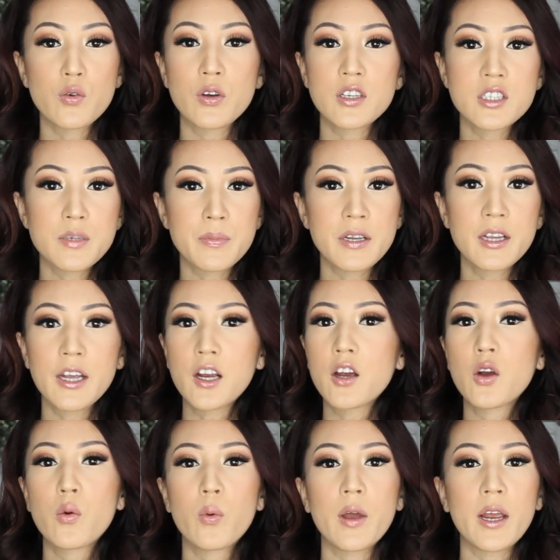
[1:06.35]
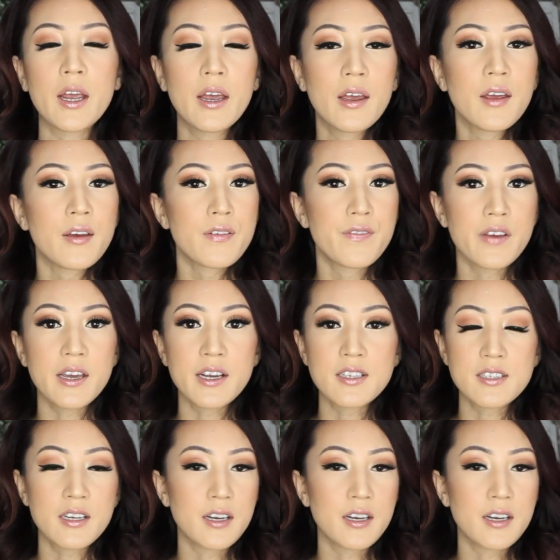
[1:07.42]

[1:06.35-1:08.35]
going to be like a quick fix,